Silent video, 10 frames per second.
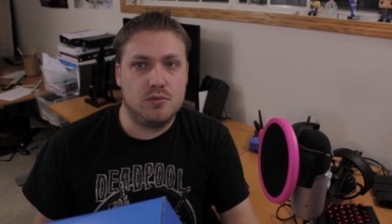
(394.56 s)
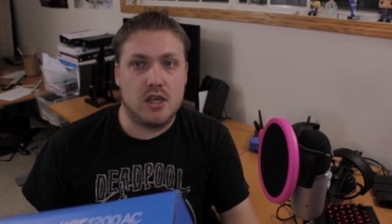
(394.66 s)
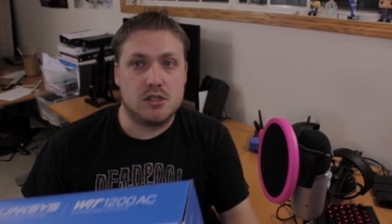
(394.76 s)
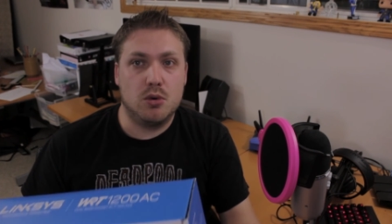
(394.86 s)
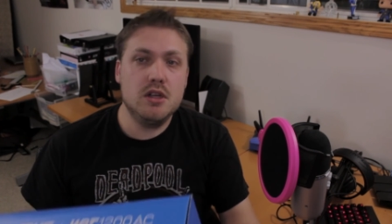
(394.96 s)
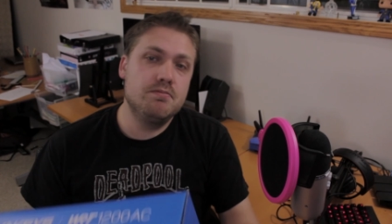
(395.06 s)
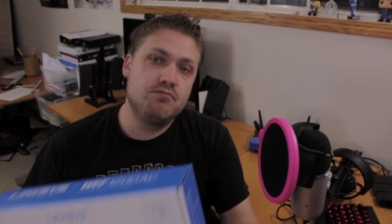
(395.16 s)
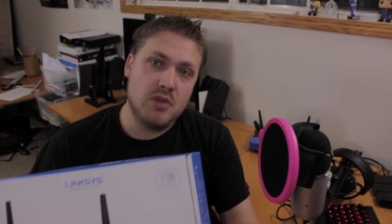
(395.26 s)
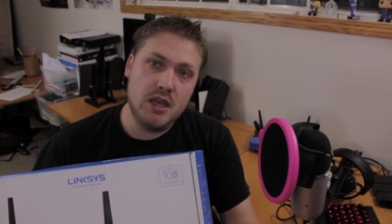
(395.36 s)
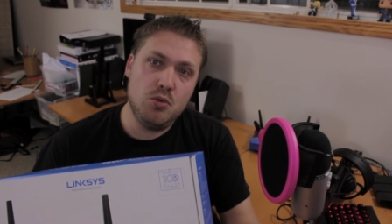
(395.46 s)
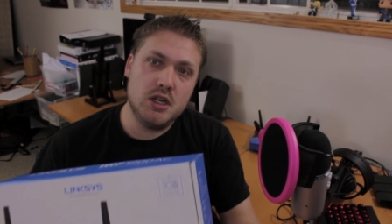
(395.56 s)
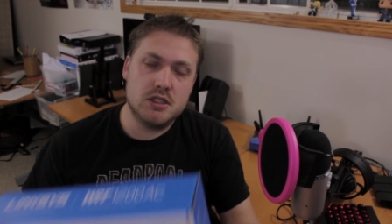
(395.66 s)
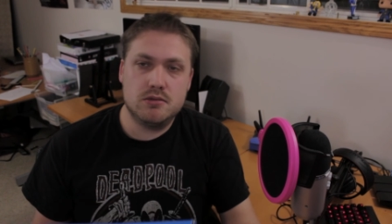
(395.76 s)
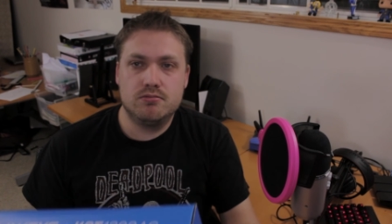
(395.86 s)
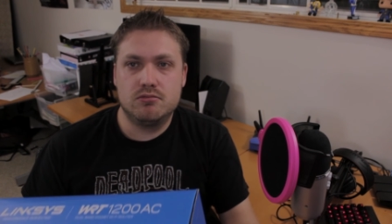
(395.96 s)
Does it work? It
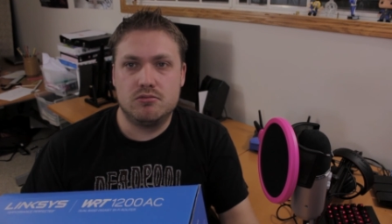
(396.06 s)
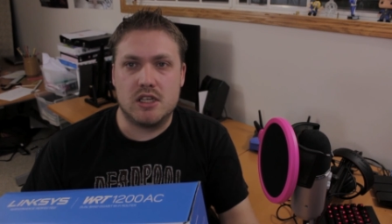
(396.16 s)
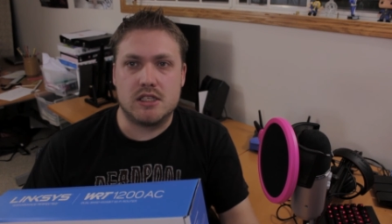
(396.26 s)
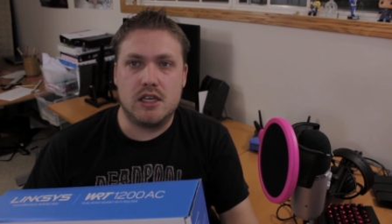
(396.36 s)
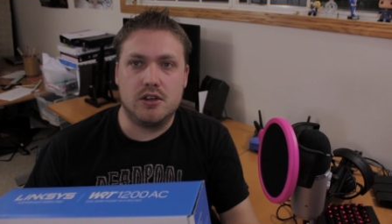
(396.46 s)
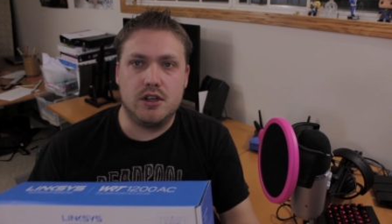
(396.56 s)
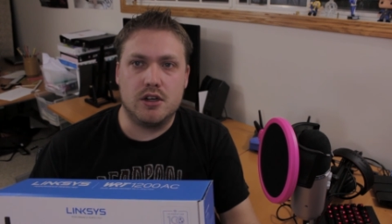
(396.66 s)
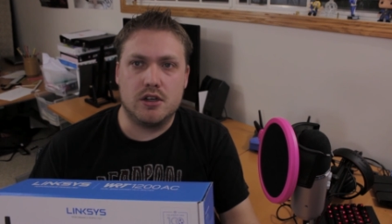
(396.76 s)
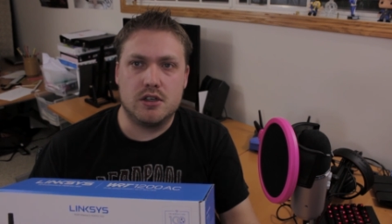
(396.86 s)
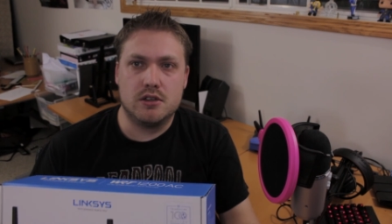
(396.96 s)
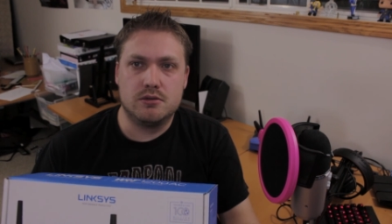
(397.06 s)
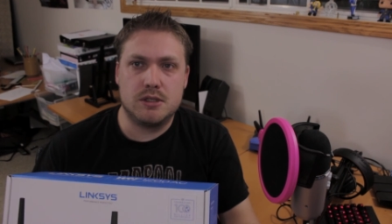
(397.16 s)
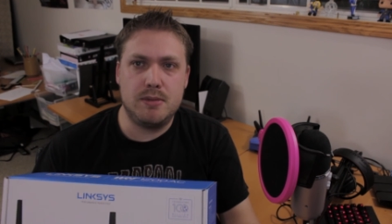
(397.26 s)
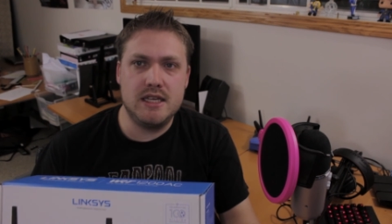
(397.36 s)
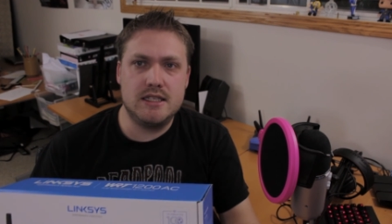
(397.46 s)
works. Does it kill your
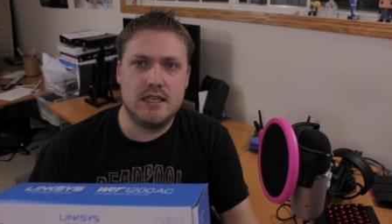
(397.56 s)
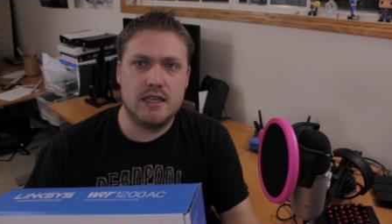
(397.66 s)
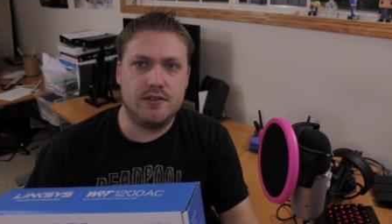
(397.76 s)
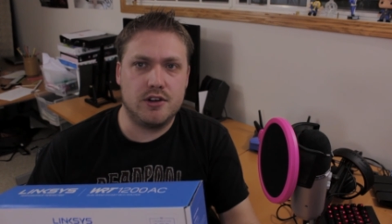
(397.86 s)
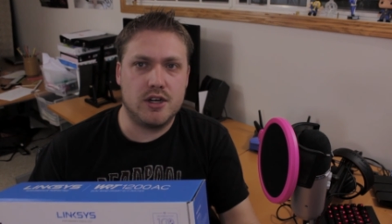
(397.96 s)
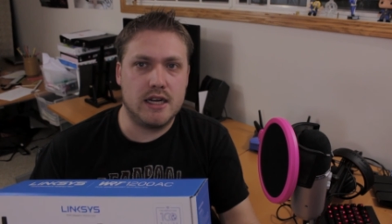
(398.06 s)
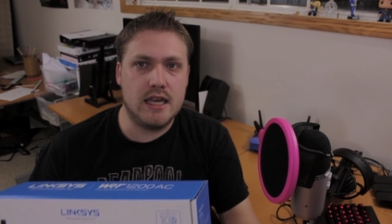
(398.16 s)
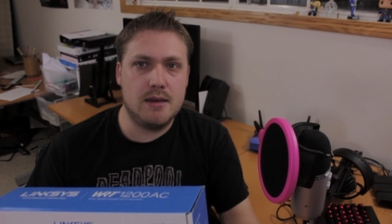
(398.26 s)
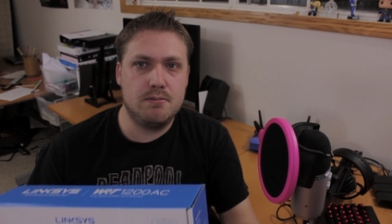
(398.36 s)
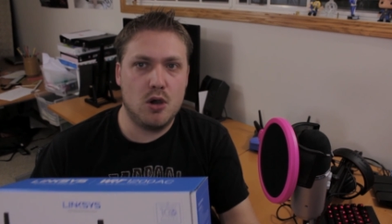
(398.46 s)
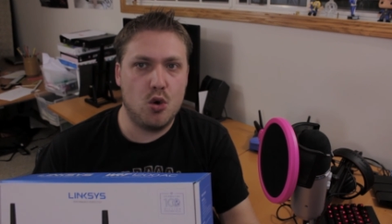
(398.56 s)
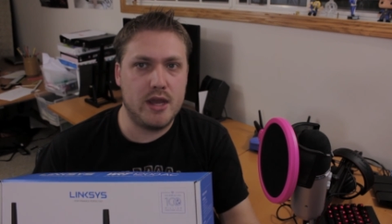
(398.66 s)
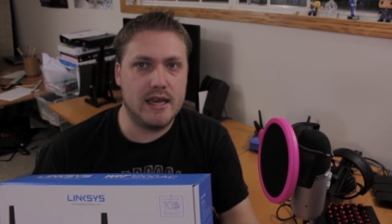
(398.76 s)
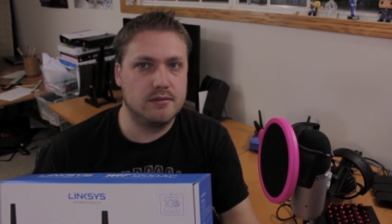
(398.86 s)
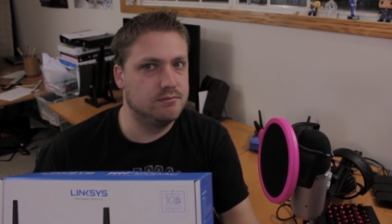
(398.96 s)
speeds if you're trying to game? Oh
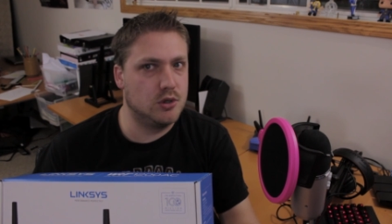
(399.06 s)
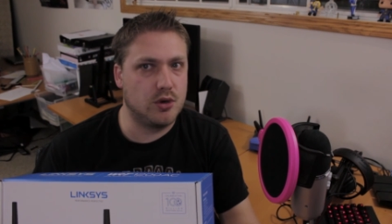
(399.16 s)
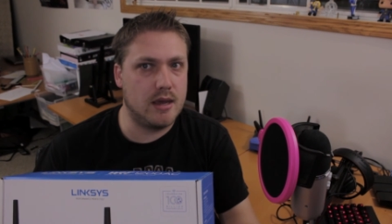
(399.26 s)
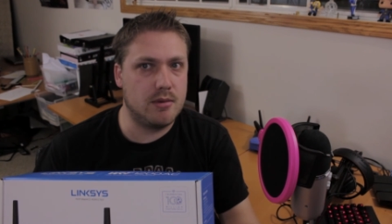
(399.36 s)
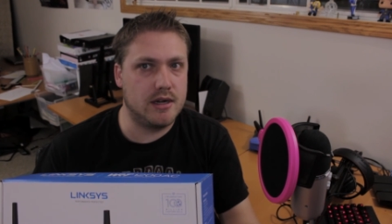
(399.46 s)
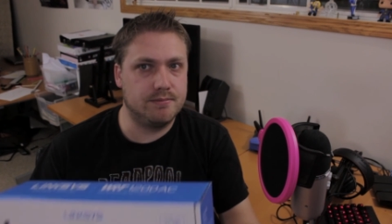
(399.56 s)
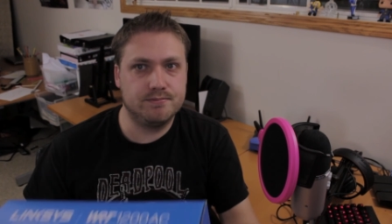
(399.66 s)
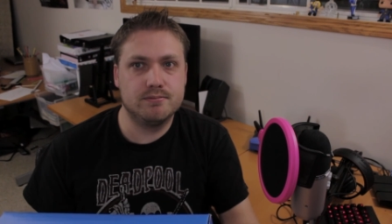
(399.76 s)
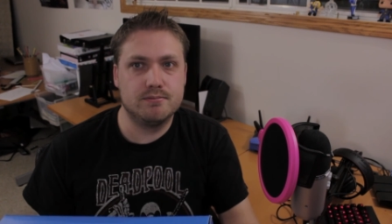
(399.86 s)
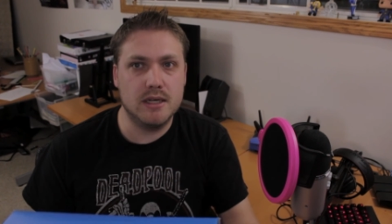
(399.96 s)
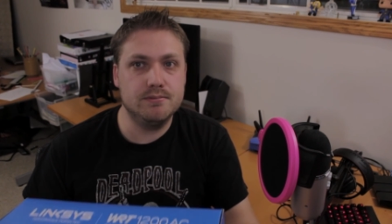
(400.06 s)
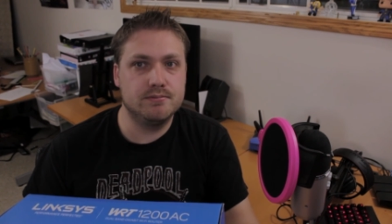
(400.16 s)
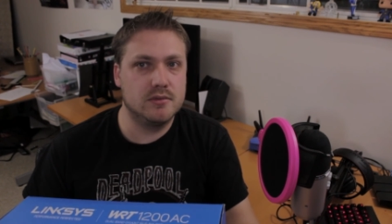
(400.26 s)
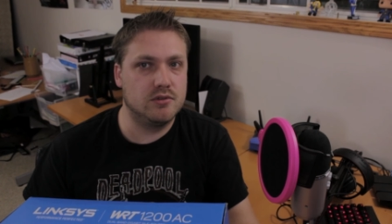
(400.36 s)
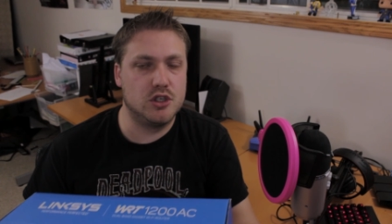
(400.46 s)
yeah, don't game on it. But
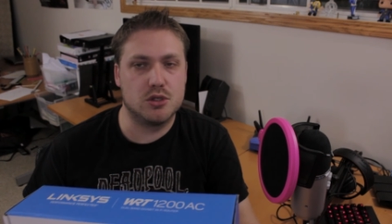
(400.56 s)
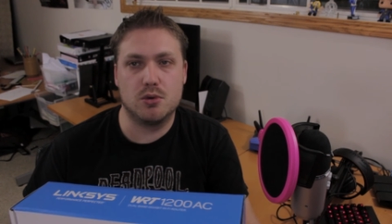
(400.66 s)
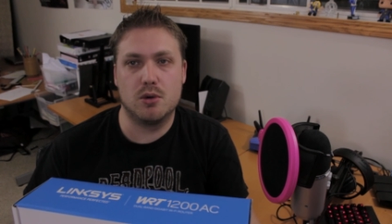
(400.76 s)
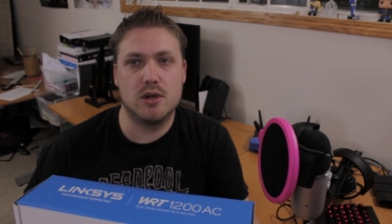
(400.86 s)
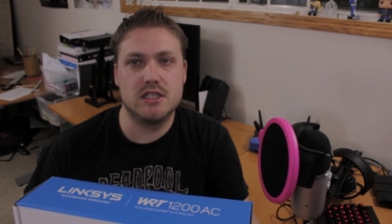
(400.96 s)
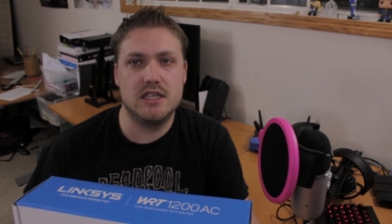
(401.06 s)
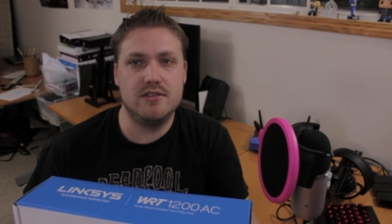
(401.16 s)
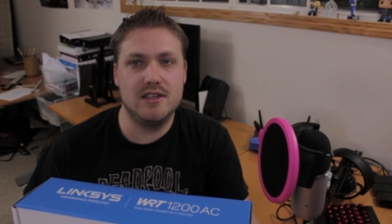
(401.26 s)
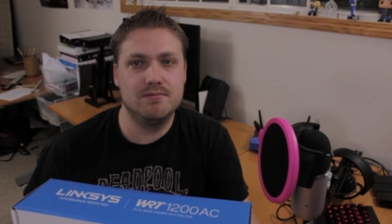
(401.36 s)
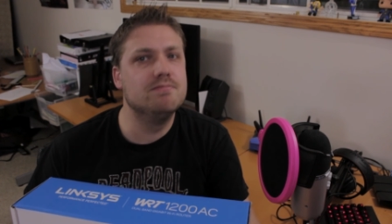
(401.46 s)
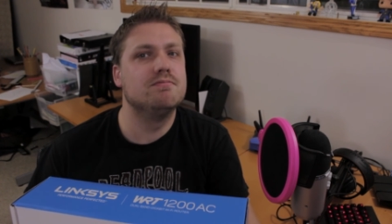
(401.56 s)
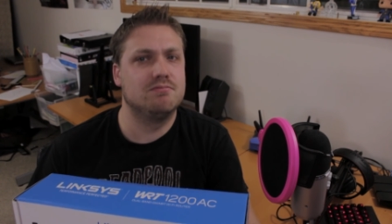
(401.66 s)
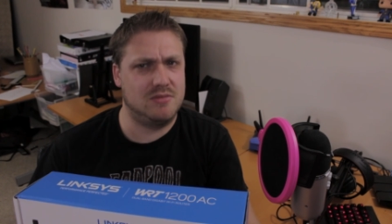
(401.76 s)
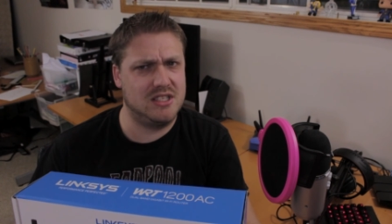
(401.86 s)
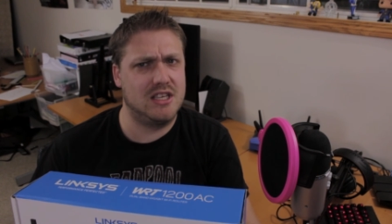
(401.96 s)
if you just want to watch TV,
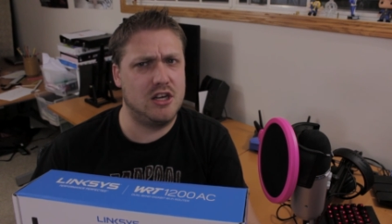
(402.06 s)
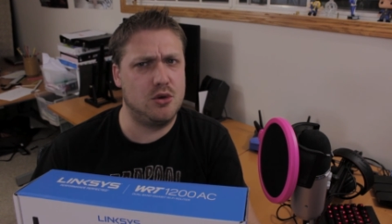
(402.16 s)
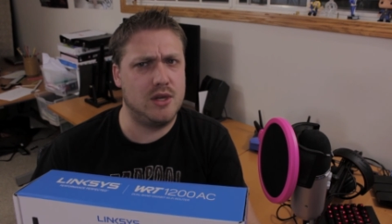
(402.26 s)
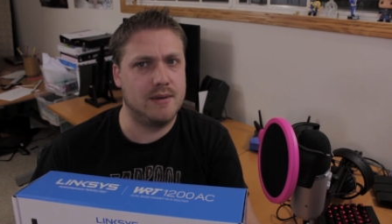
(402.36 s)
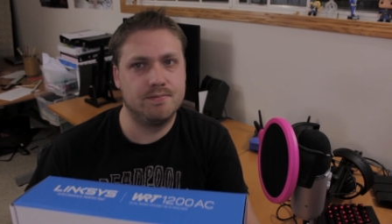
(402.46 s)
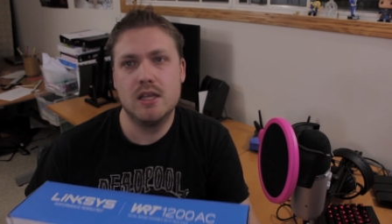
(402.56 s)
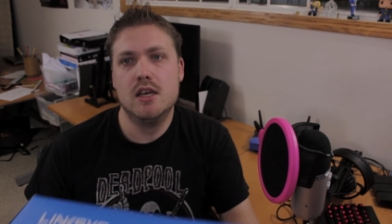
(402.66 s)
it's gonna do you.